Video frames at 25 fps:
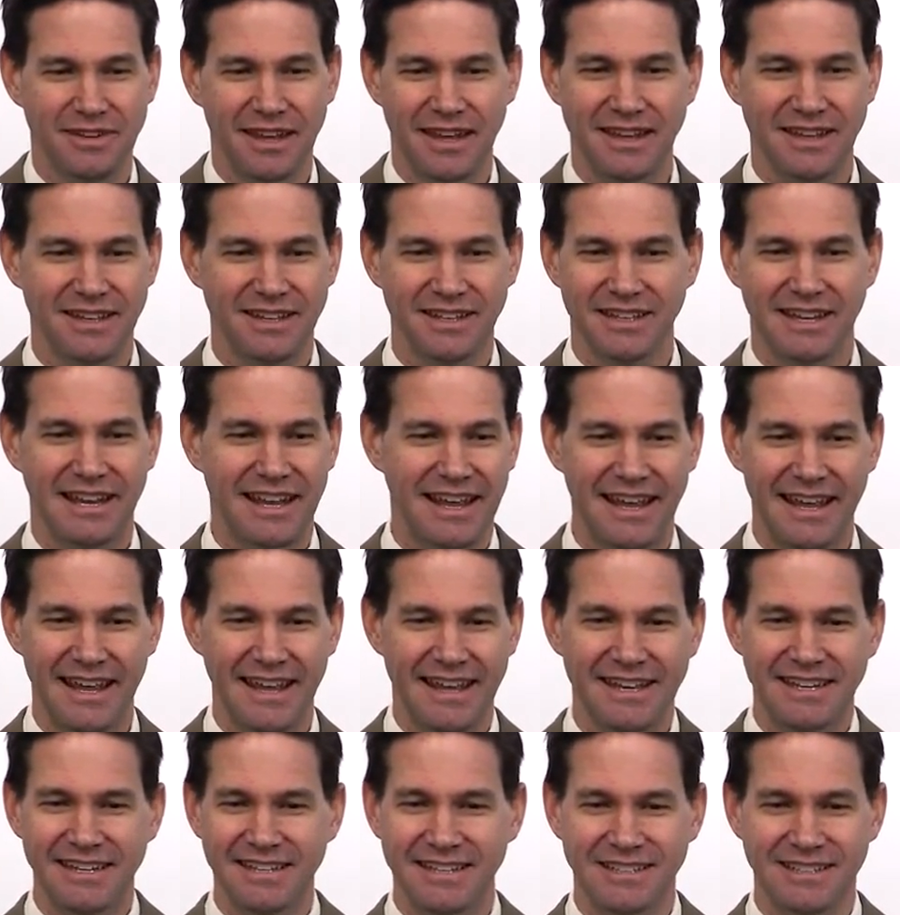taken
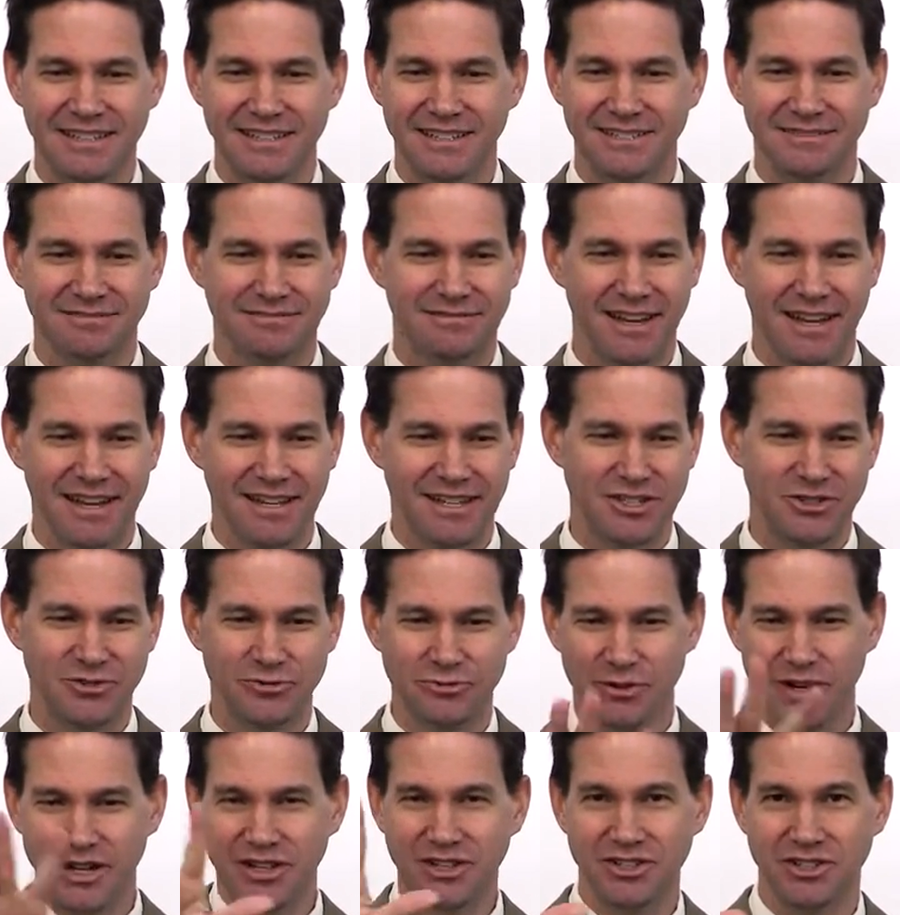any any
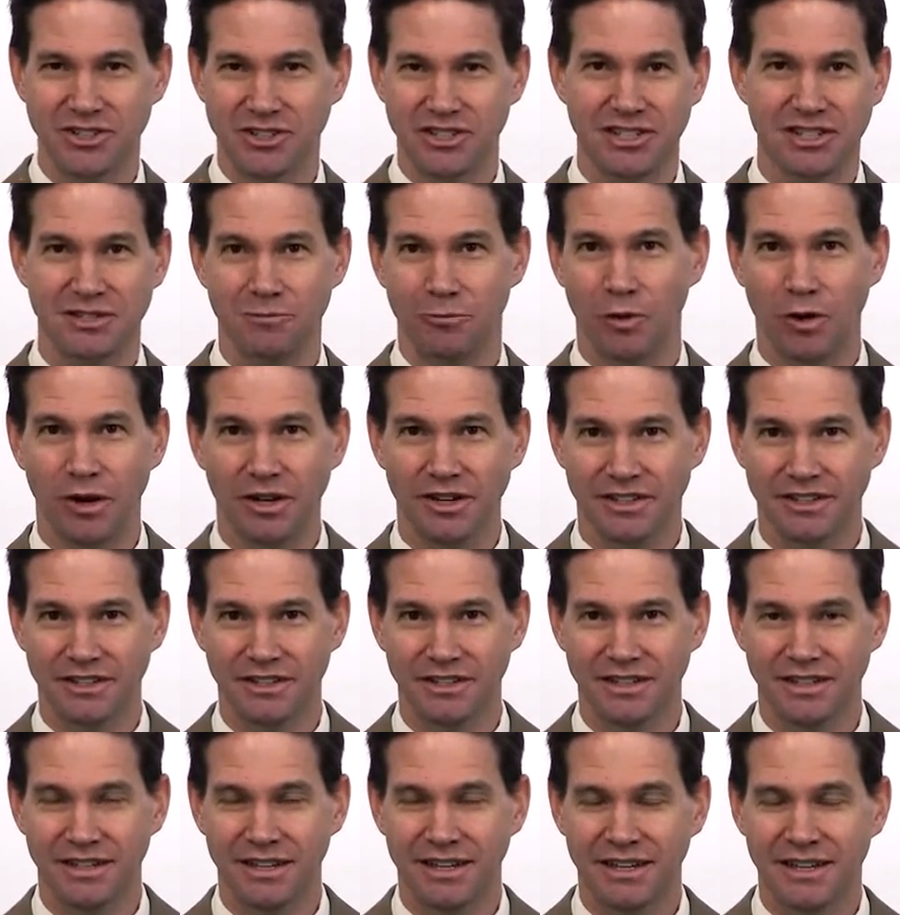direction he
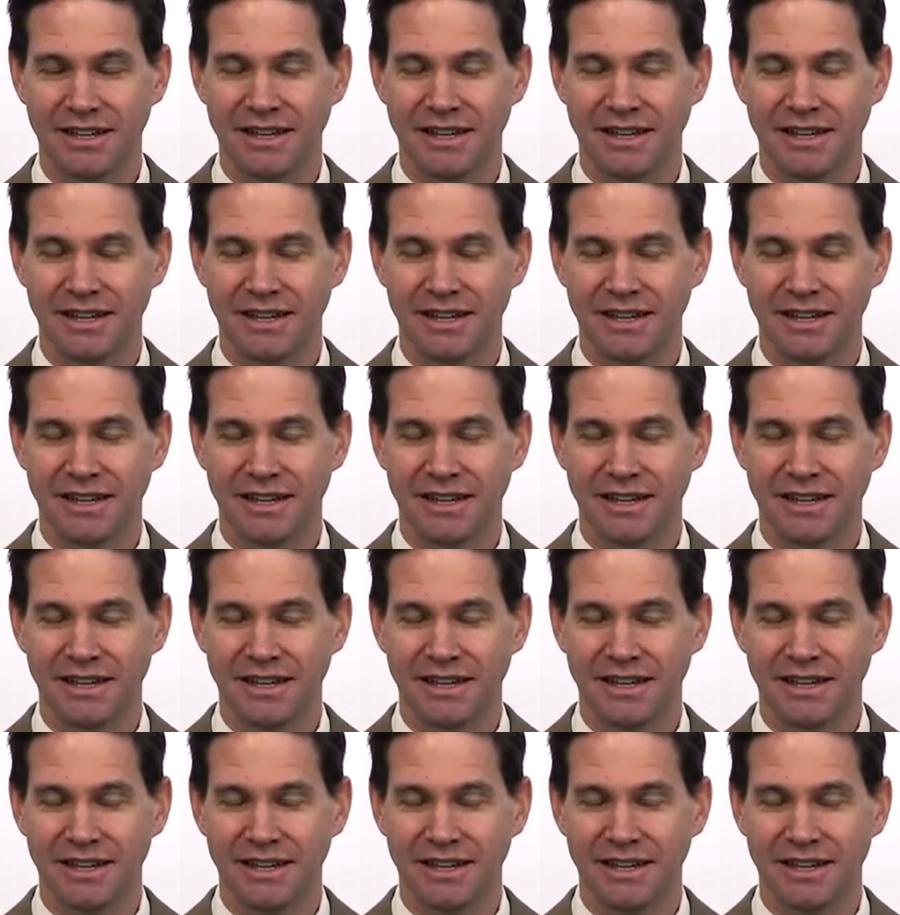wanted,